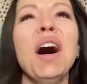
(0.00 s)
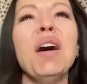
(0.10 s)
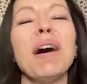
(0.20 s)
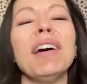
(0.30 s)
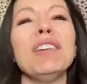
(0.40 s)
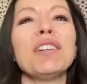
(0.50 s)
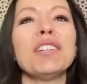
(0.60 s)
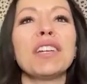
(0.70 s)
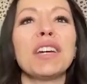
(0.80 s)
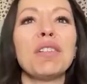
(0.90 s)
But you
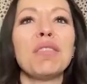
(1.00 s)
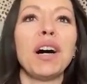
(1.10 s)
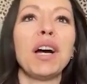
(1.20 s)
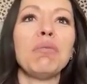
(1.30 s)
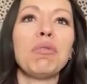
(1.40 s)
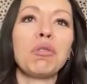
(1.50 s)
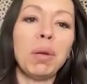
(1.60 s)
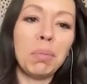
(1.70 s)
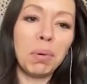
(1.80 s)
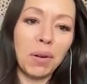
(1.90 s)
can get a vibe for
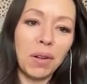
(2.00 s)
people.